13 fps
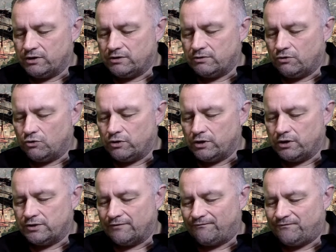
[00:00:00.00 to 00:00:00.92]
order
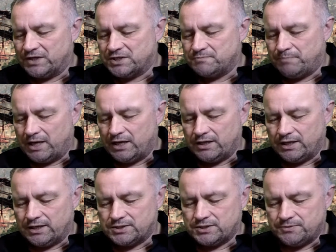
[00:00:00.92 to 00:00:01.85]
to fix
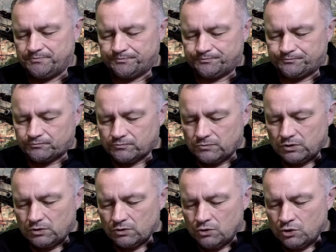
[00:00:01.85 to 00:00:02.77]
bayonets.
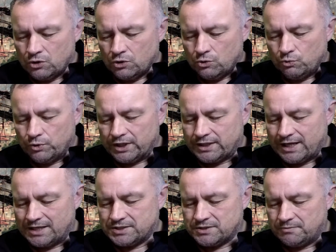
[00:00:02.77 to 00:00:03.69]
We
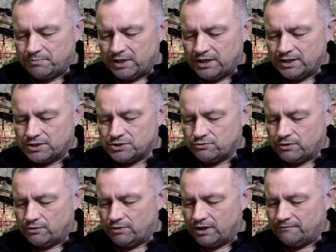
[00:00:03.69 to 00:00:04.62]
attached the bayonets to our
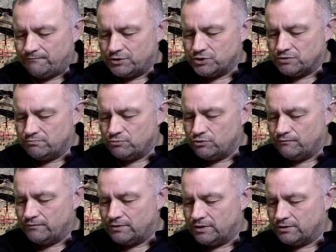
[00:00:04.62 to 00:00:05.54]
rifles and
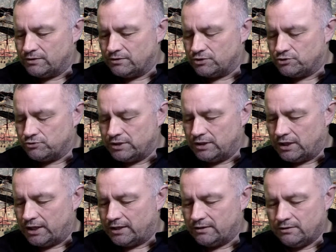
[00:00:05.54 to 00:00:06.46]
moved into the tree
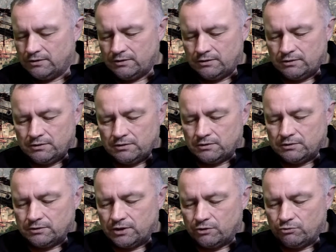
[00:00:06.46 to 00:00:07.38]
line.
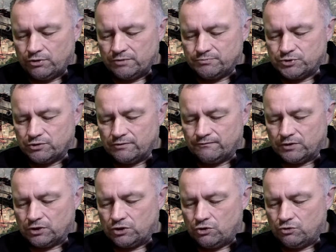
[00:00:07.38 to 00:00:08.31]
There we observed a
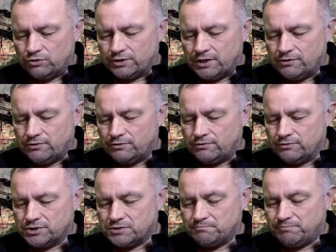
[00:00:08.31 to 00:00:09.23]
goat tethered to a
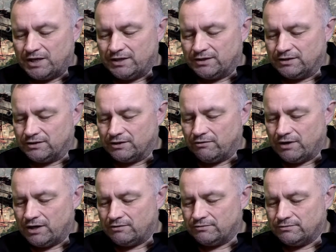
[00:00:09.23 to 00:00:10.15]
spike in the
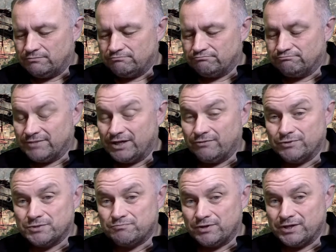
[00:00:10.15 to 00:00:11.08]
ground. It
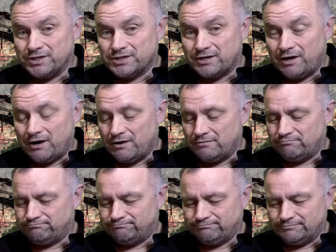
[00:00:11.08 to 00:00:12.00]
was pretty scared.
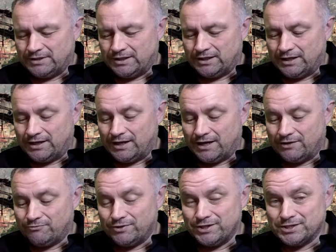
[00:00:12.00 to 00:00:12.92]
It
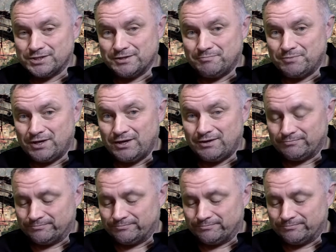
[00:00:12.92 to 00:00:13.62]
had reason to be.